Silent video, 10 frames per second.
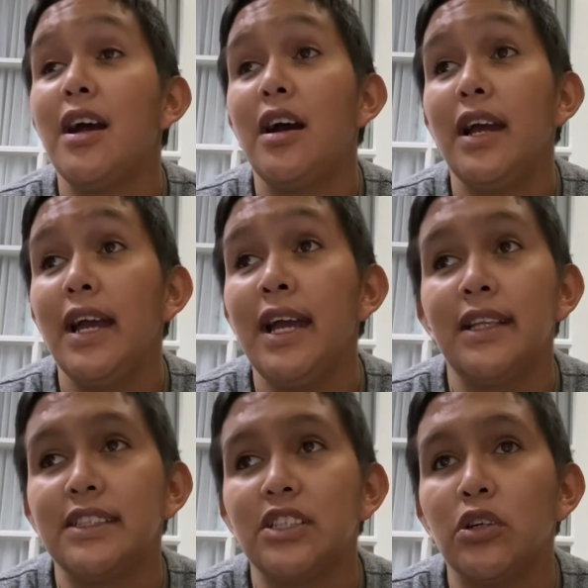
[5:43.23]
And
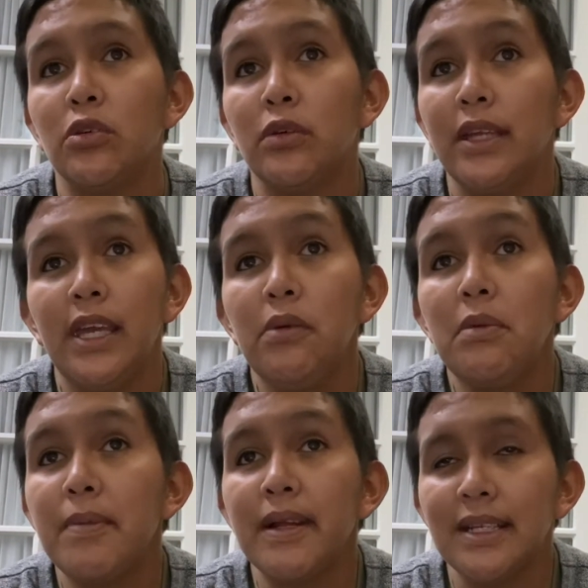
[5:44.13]
so he would
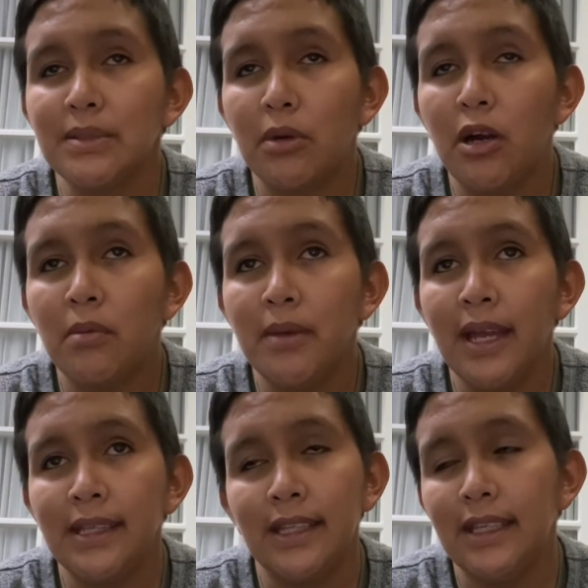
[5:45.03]
bring his mom,
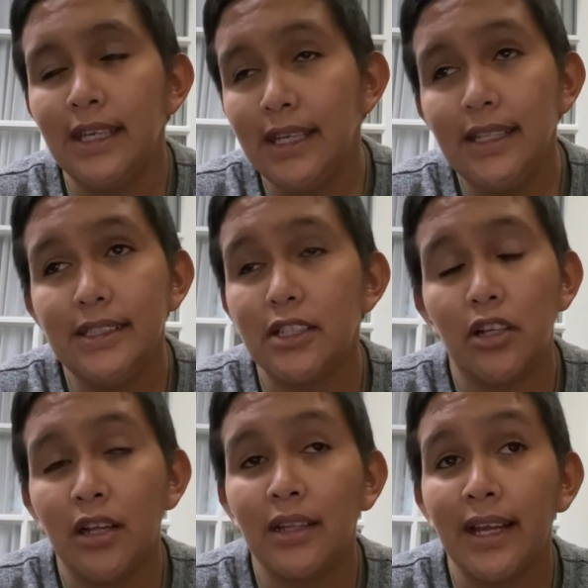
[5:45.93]
and then he did
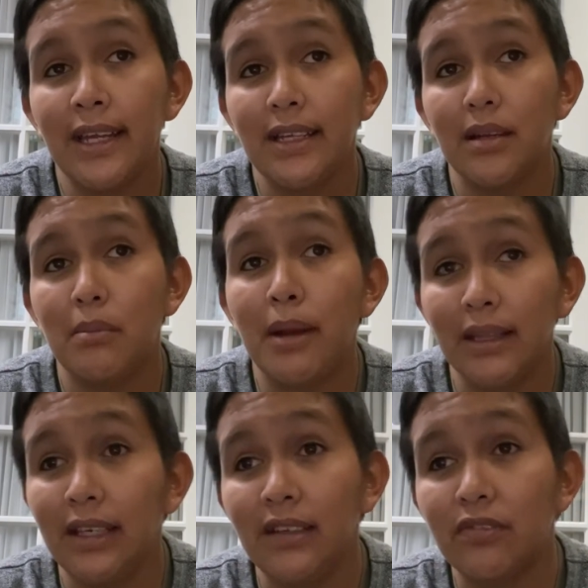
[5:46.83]
not like my
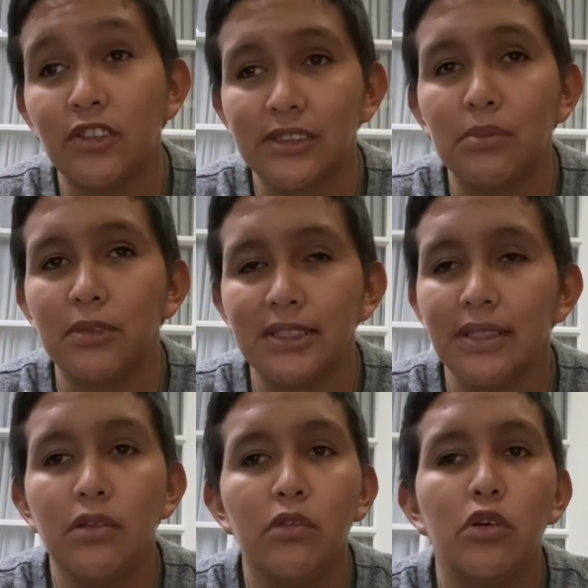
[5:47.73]
lead for some
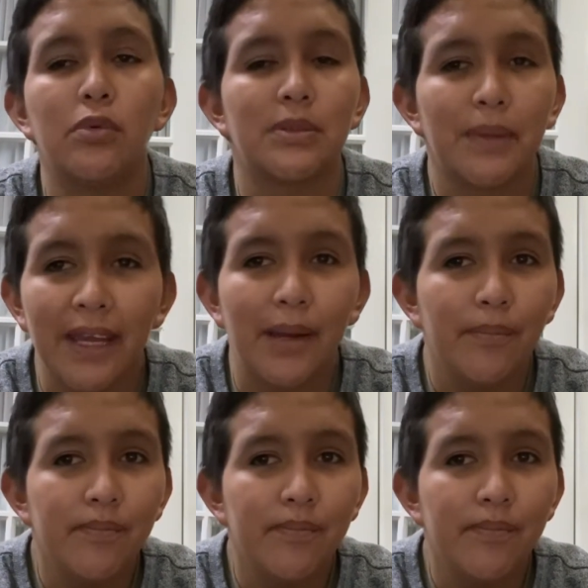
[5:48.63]
reason, who is Pam.